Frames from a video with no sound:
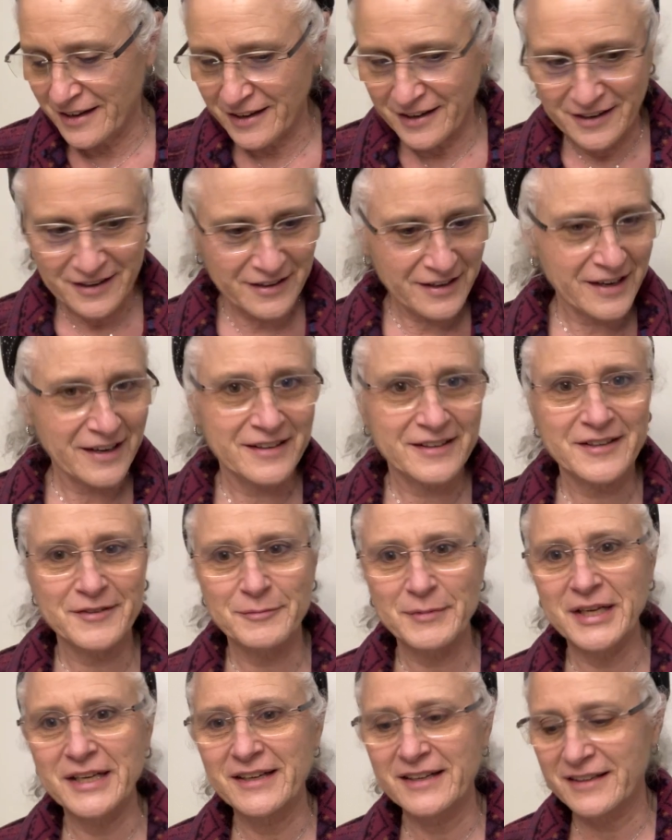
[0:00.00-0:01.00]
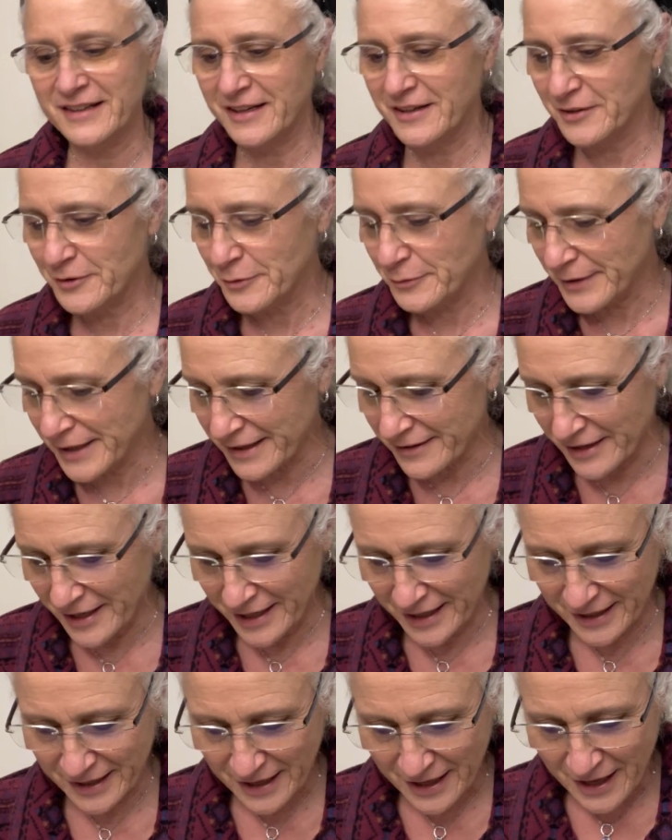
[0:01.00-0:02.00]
All right, may need to get a new ring light.